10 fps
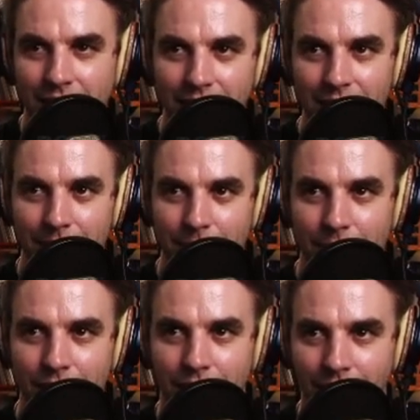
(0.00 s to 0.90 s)
Okay.
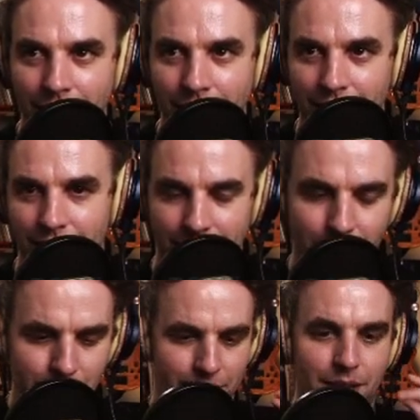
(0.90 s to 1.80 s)

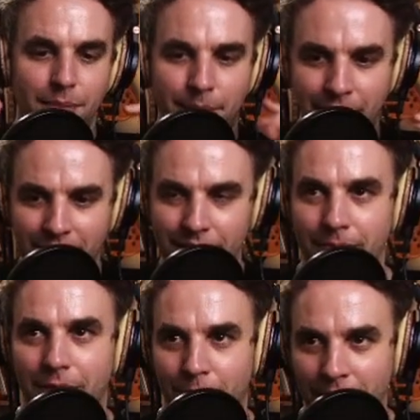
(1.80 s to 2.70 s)
Oh, come on, Mike.
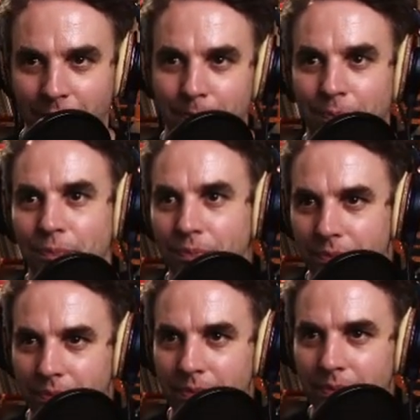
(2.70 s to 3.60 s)
There we go.
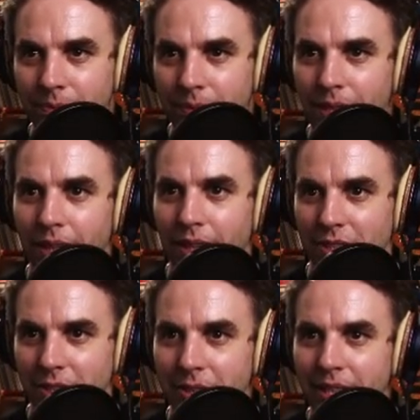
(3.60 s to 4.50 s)

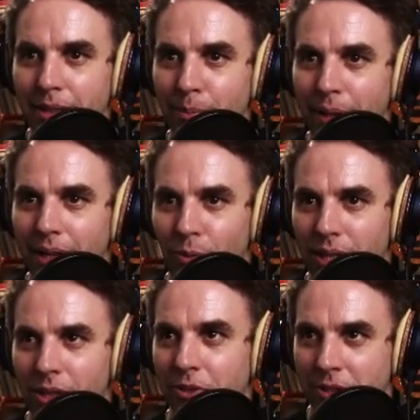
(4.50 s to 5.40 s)
So you did it, but
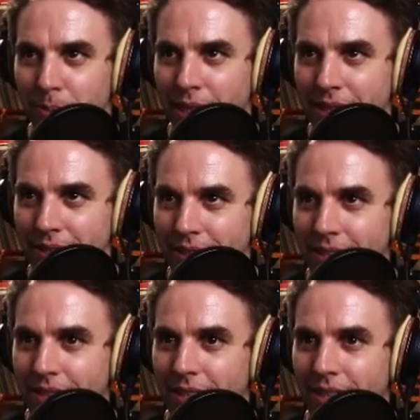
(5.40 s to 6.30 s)
one closer, please.